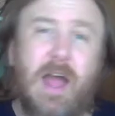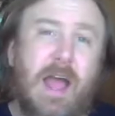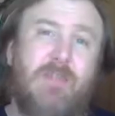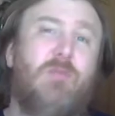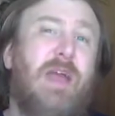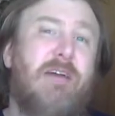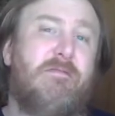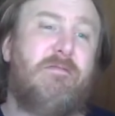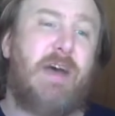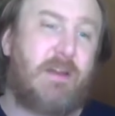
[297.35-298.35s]
And then we
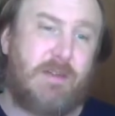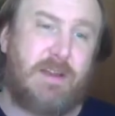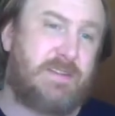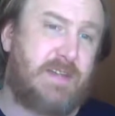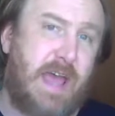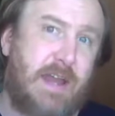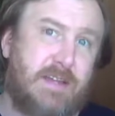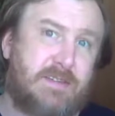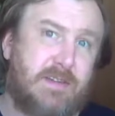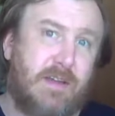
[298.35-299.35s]
have veteran
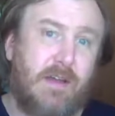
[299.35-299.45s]
status,